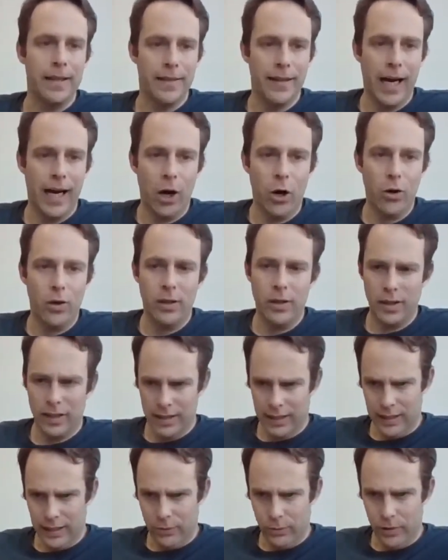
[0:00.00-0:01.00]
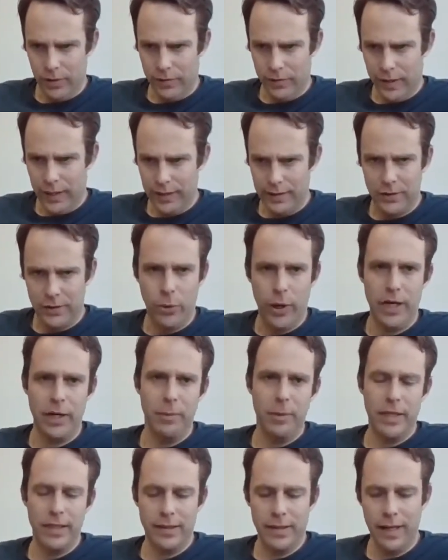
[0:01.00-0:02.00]
now we've got 20
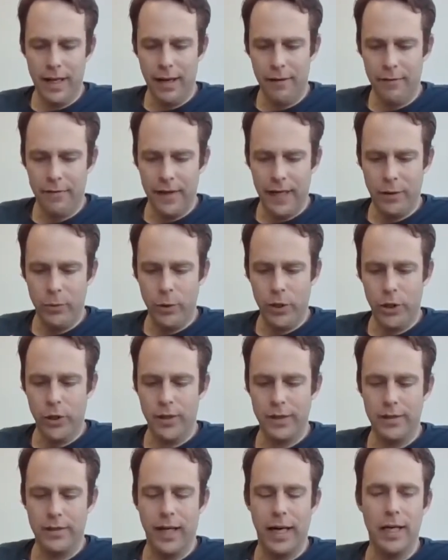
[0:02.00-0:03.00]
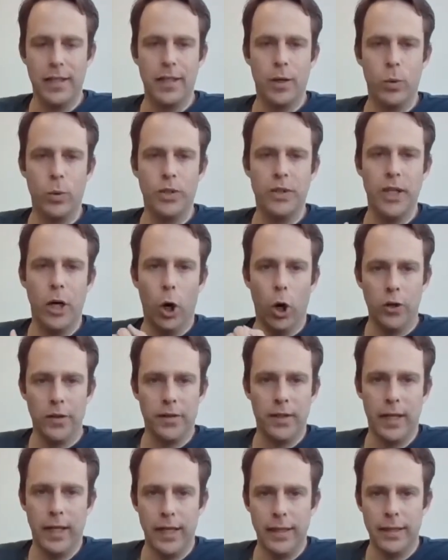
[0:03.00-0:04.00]
minutes left and we're going to start with the
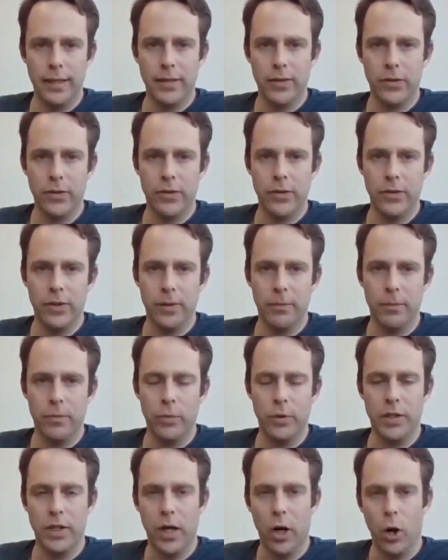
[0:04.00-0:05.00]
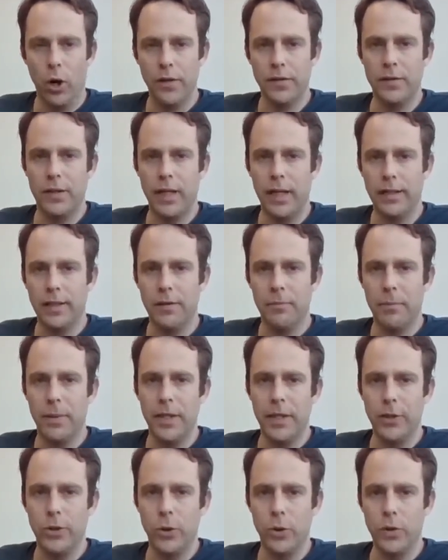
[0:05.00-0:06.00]
oscillating system, with the oscillating
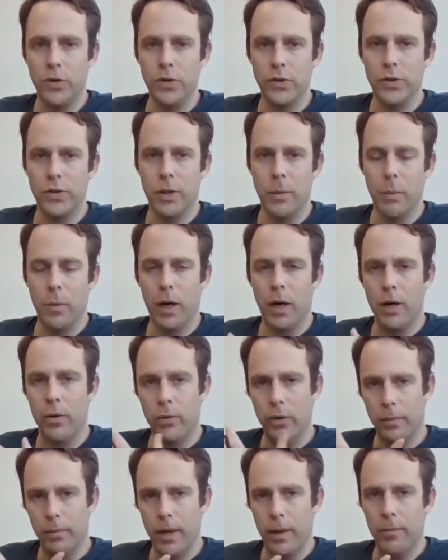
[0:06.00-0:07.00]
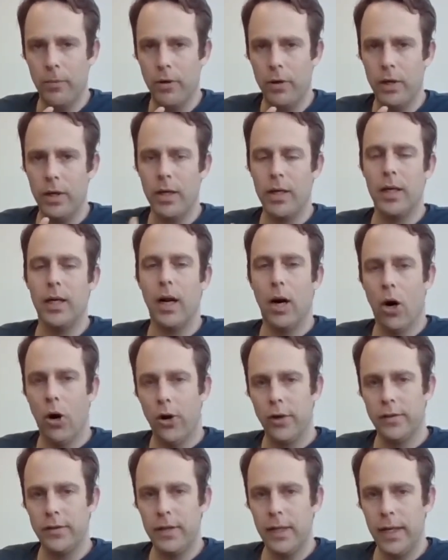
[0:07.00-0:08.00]
PT2 system. Remember,
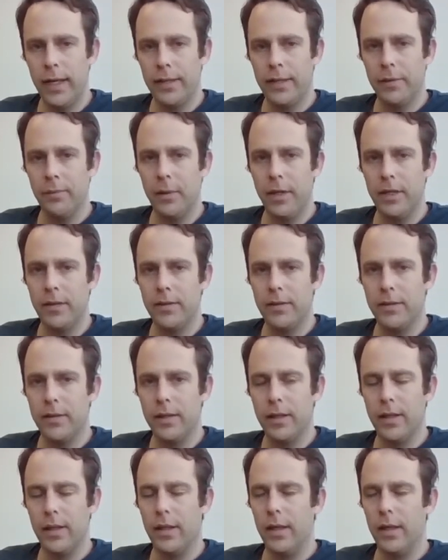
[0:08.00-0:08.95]
oscillating means